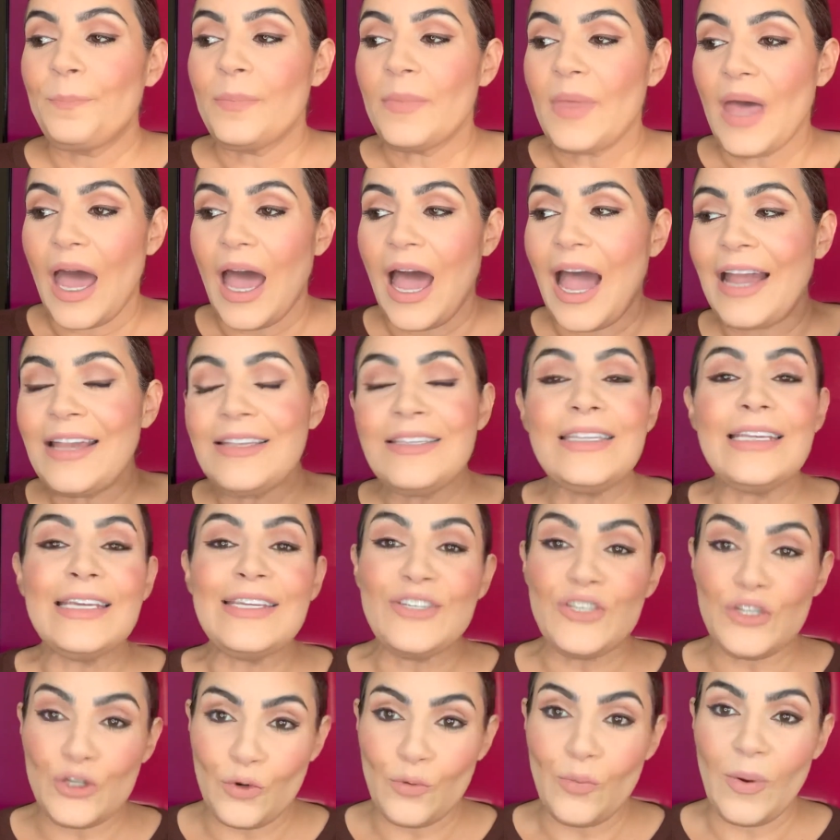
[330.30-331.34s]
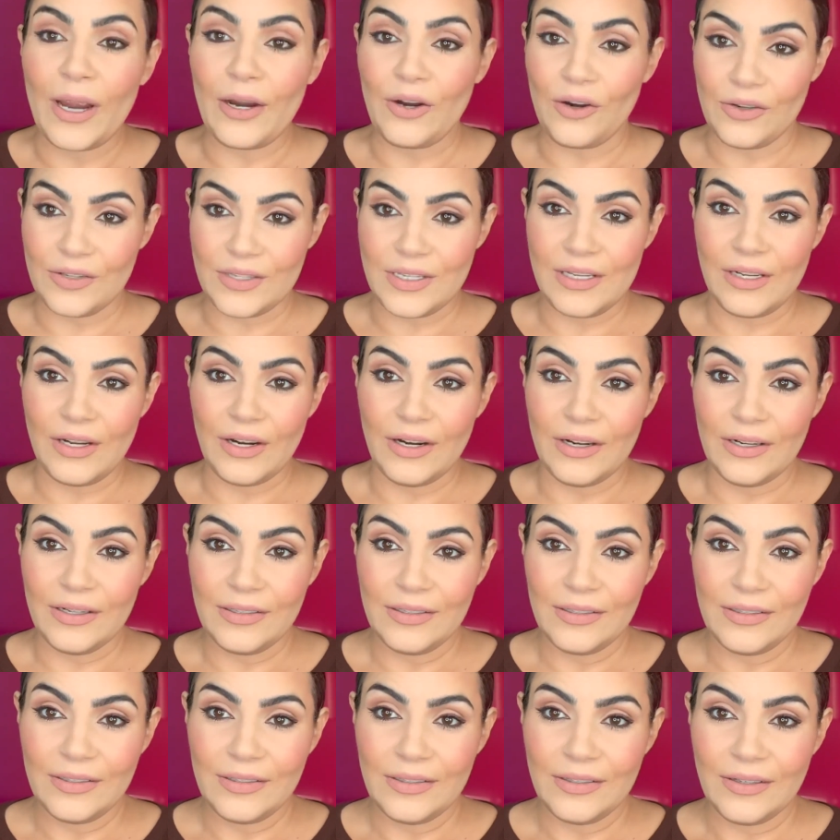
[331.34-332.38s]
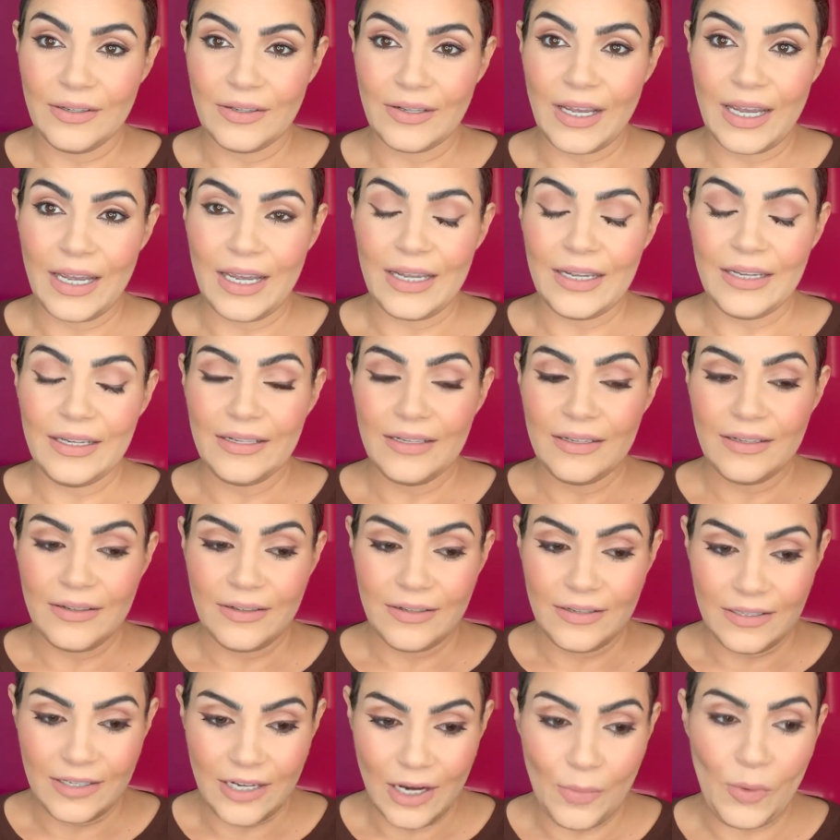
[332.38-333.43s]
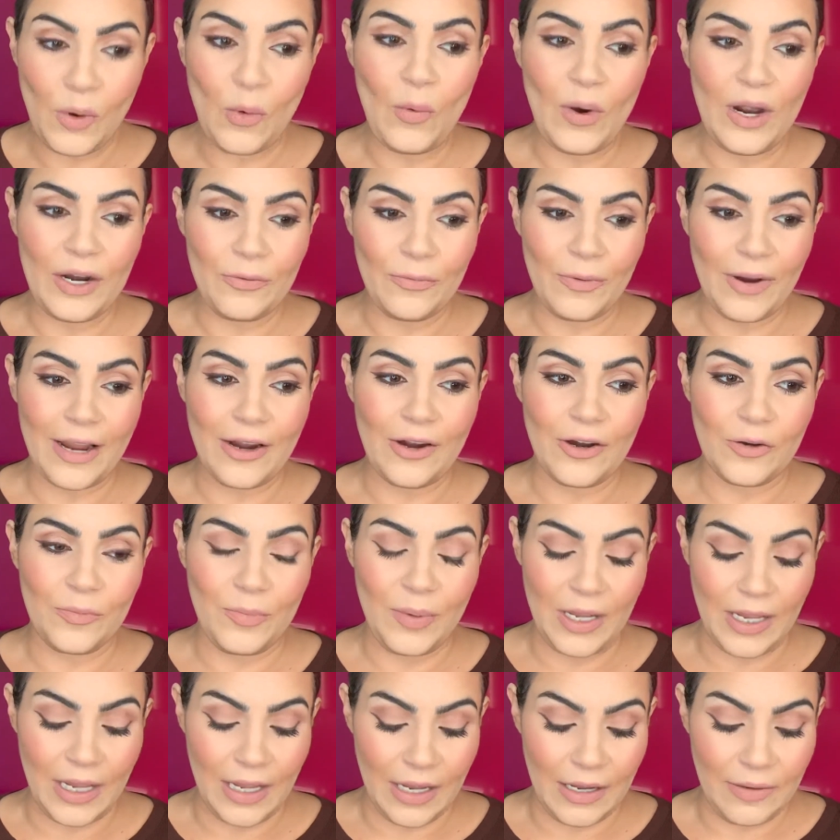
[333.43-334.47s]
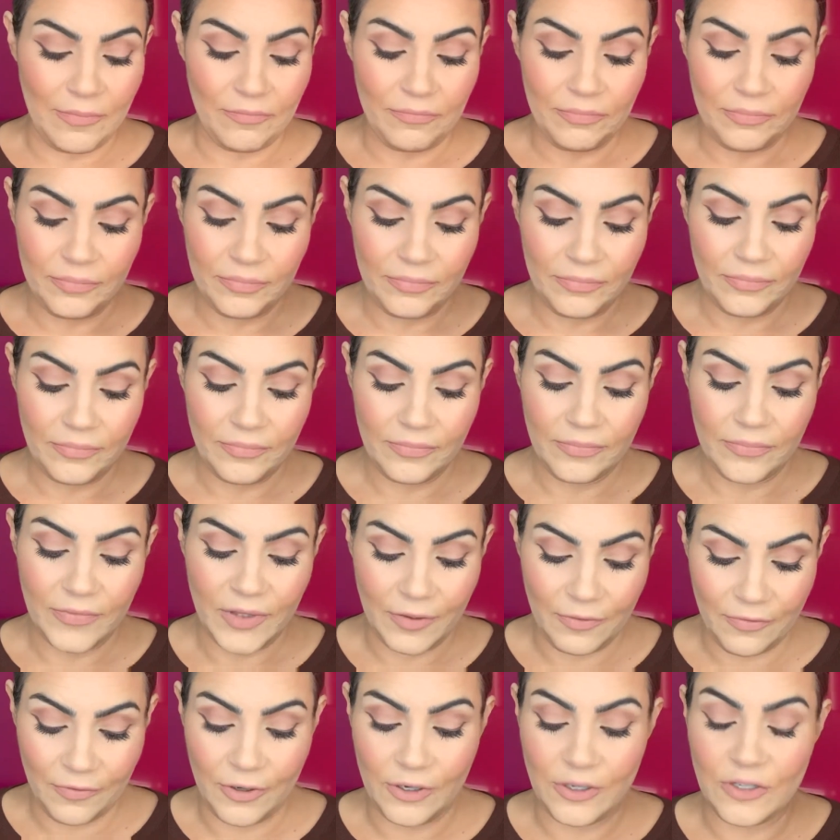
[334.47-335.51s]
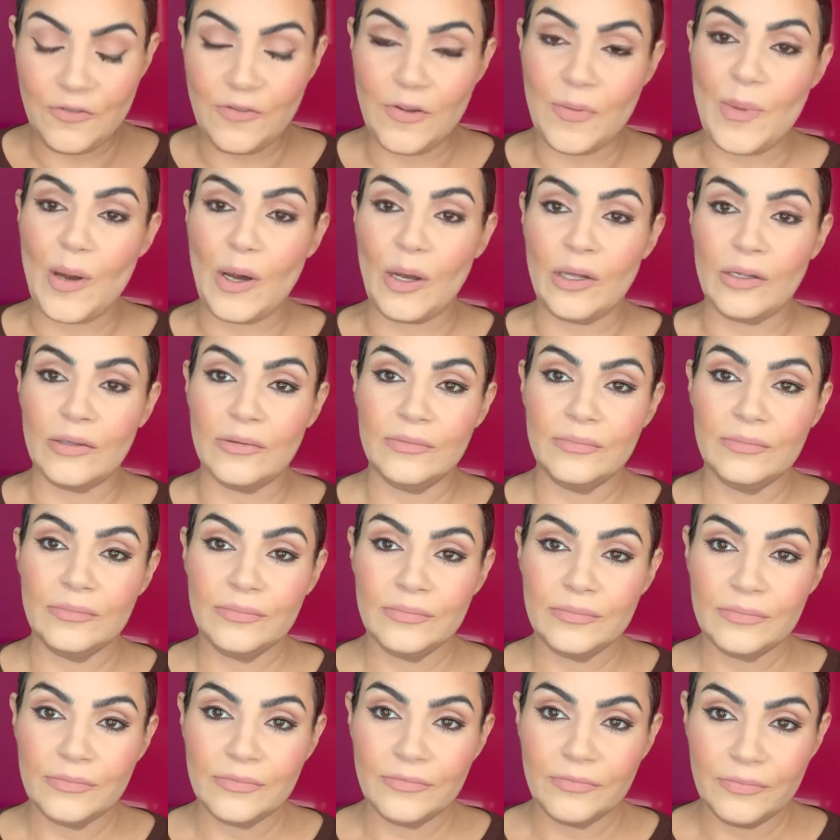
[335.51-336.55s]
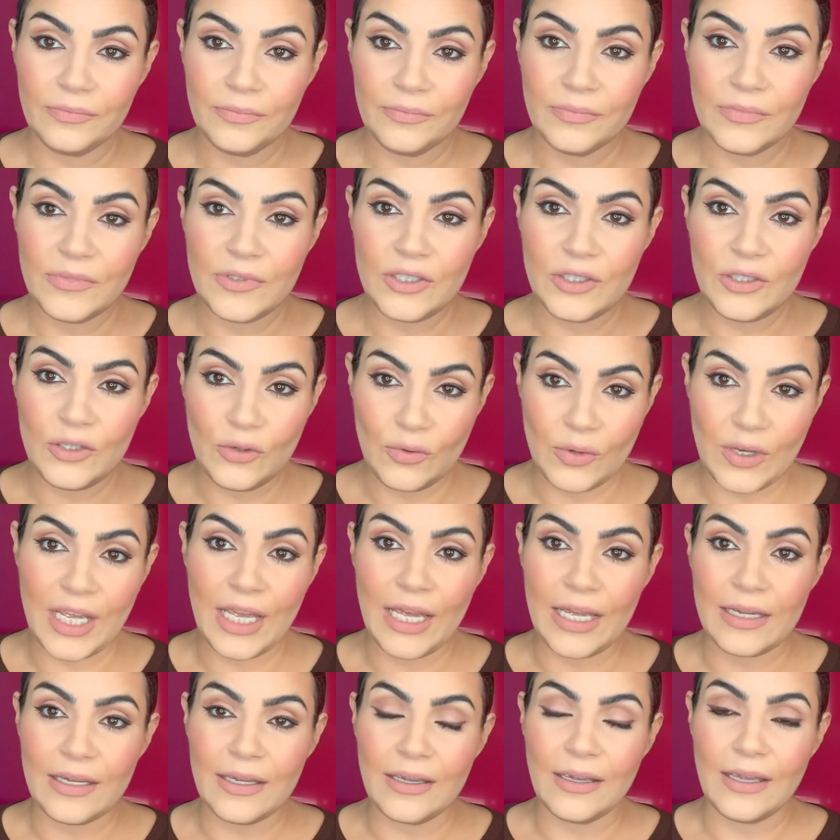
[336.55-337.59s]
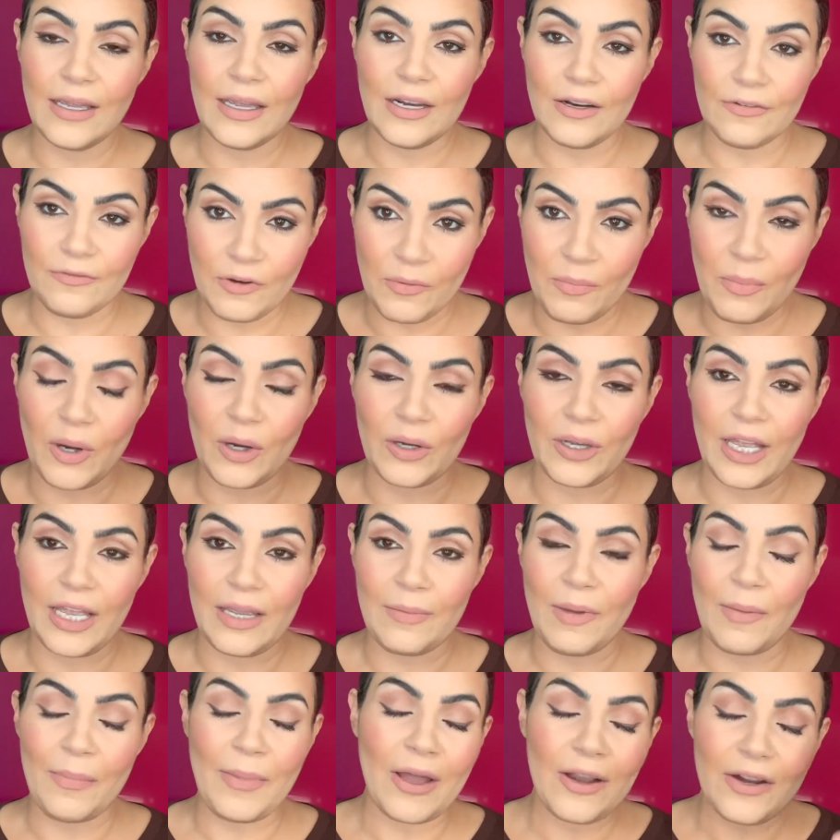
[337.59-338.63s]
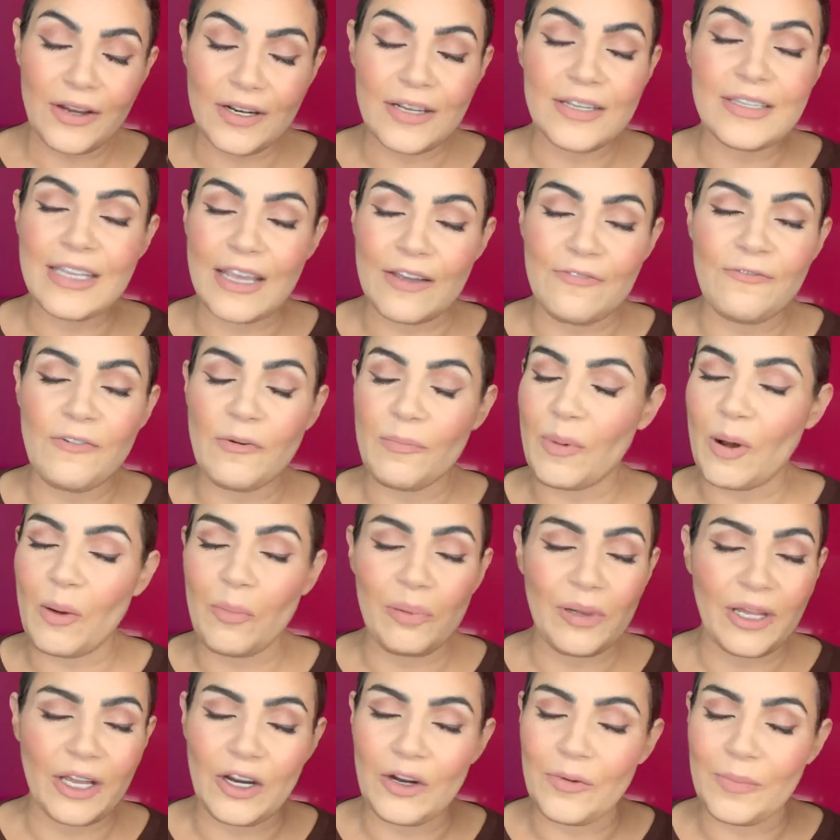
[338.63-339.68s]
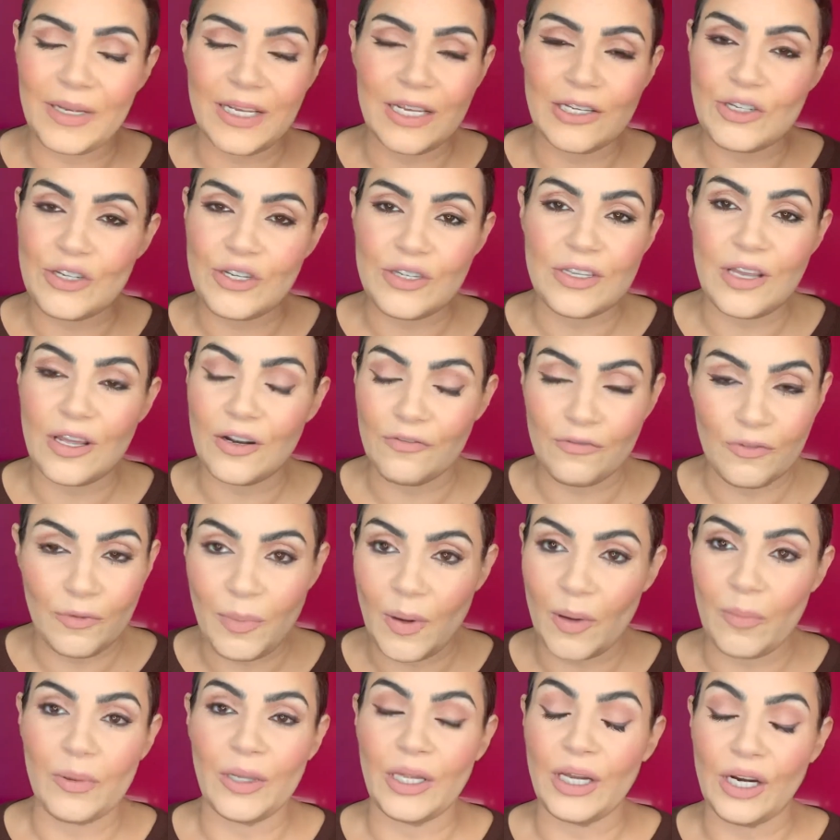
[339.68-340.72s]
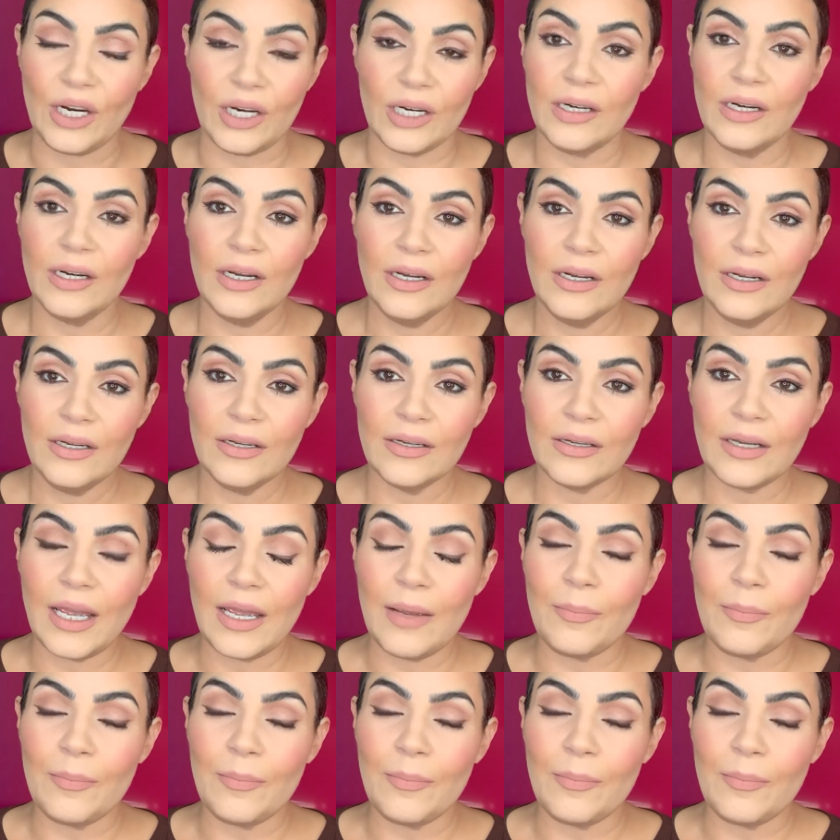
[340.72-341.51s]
I see 2 records here, okay? Number 1 record being the first female to kick in a football game. I'm not going to say football player because she's not a football player, okay?